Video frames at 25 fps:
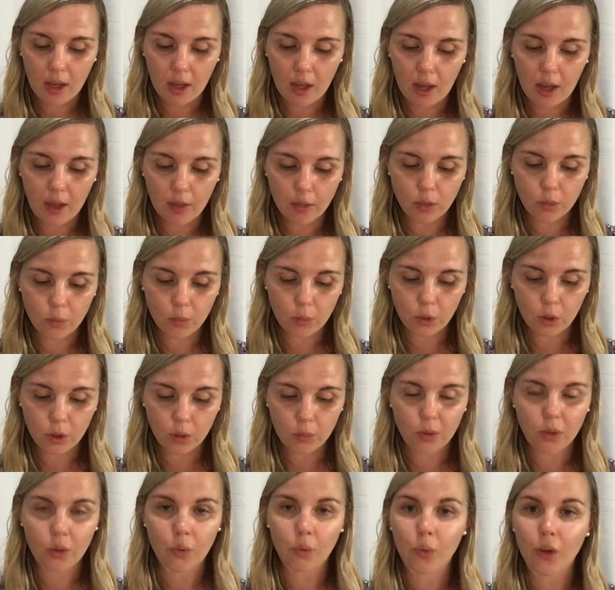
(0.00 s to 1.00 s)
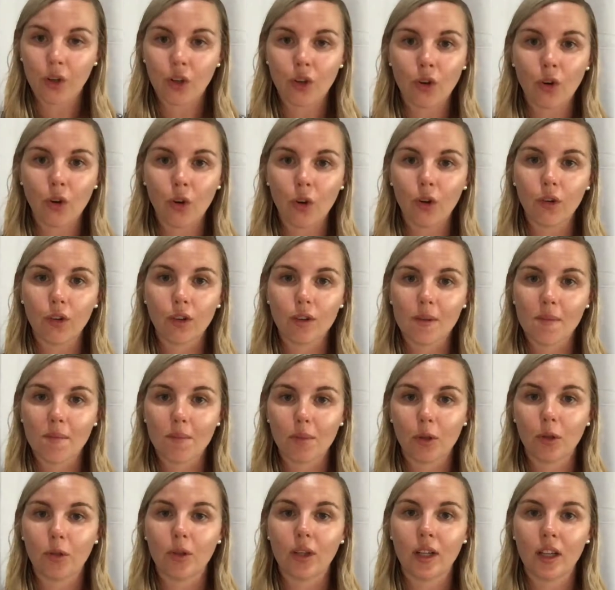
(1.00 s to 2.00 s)
At the moment, we're not
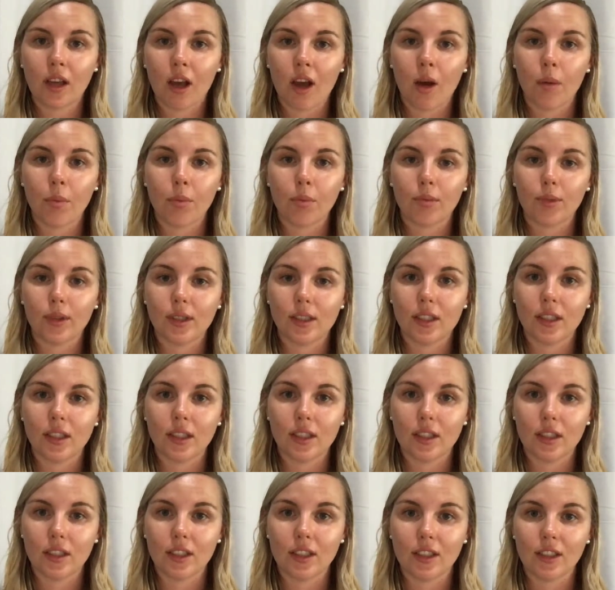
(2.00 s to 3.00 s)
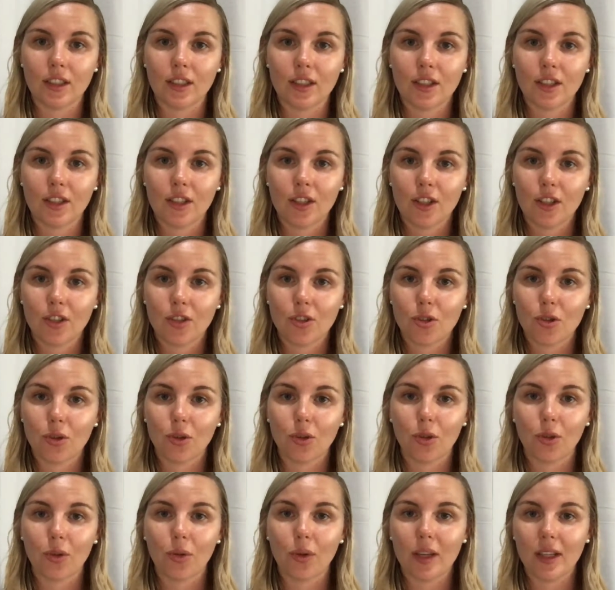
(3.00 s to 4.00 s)
building up resistance
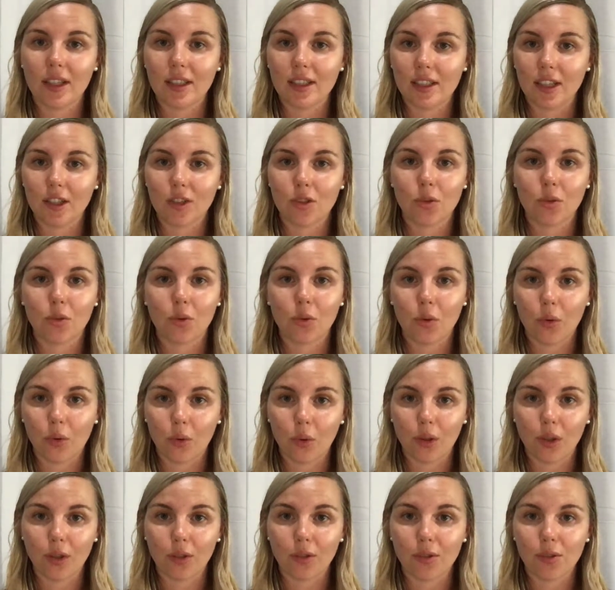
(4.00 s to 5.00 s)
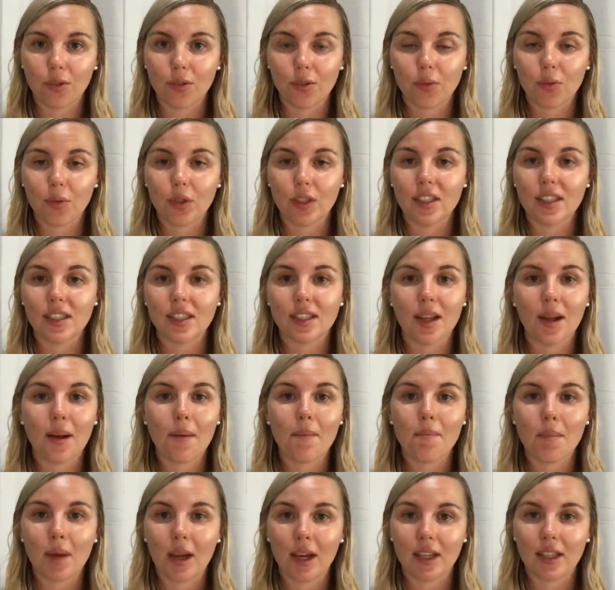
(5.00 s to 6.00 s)
to essential oils, which is
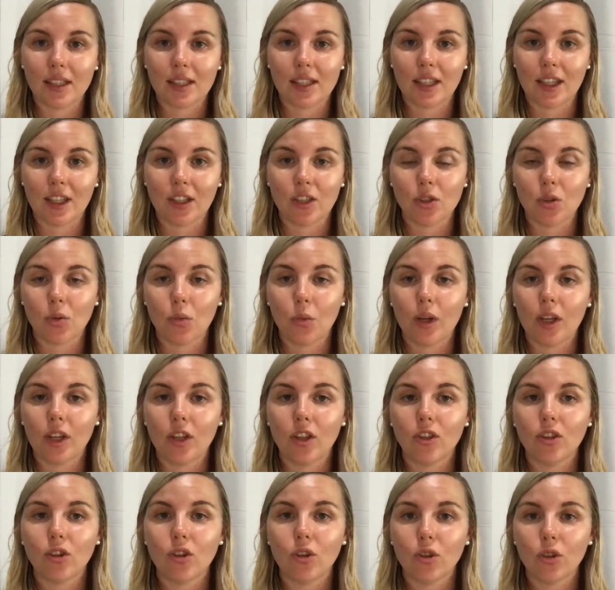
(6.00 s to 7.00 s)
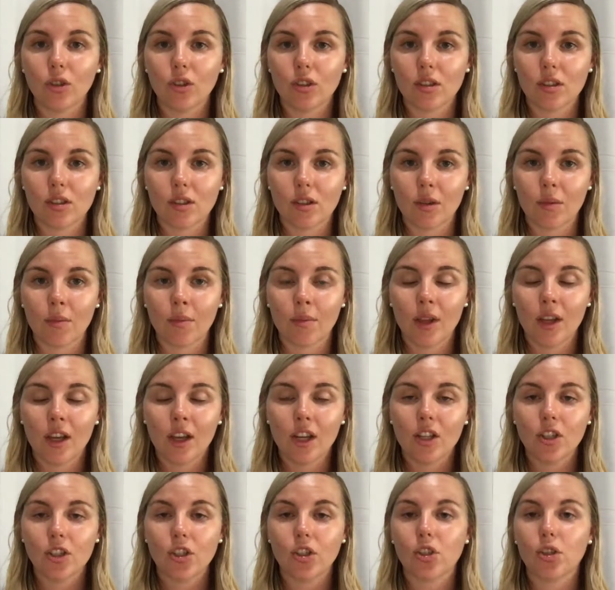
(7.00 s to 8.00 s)
amazing. So we can use them
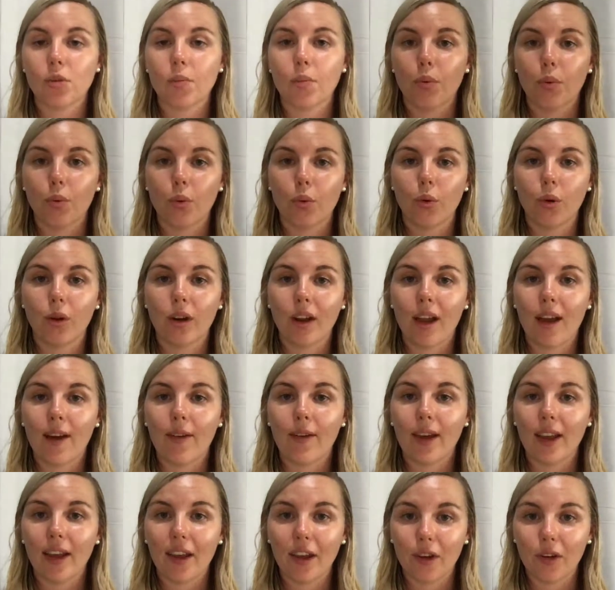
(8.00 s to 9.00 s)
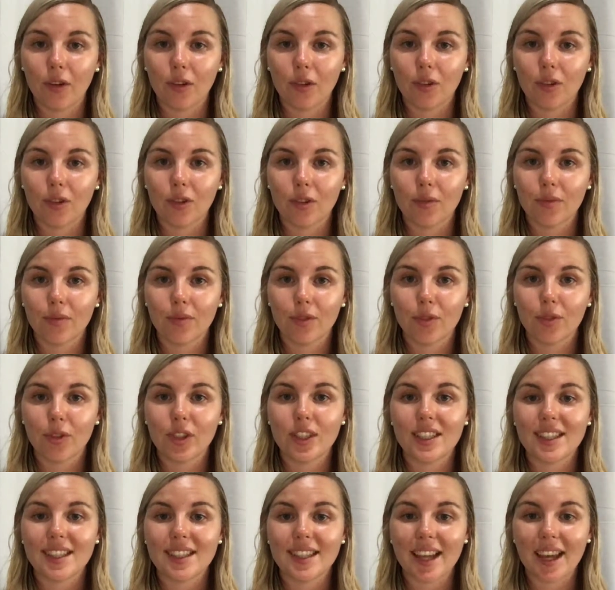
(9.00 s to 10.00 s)
to support our health,
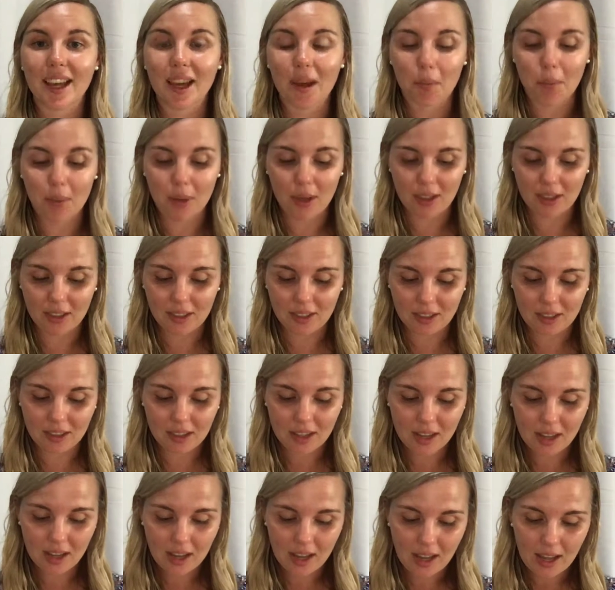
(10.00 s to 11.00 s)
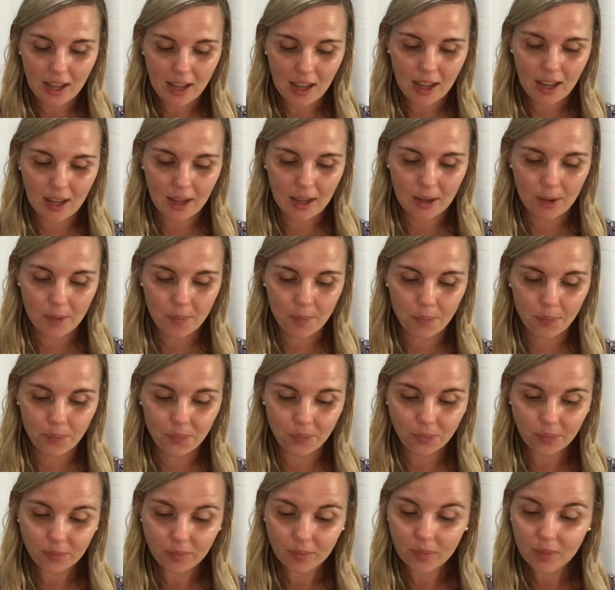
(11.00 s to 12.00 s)
which is epic.
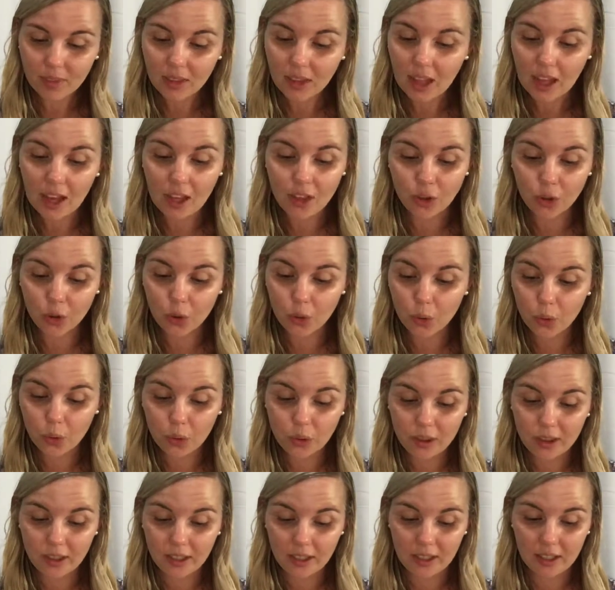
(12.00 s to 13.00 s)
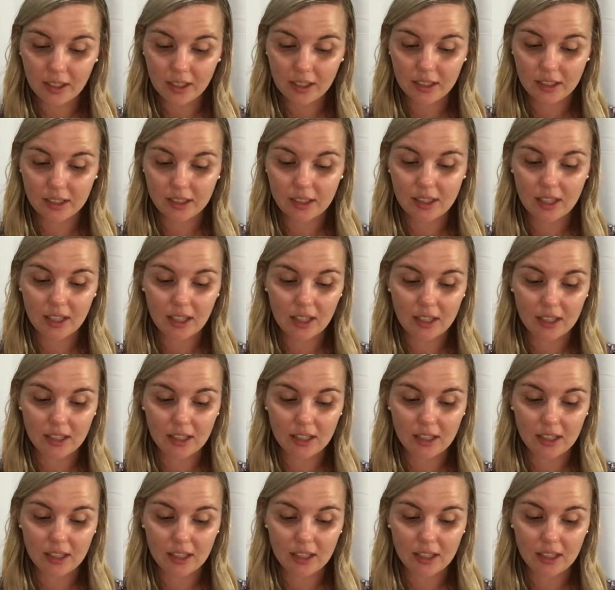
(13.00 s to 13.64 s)
And the cool thing is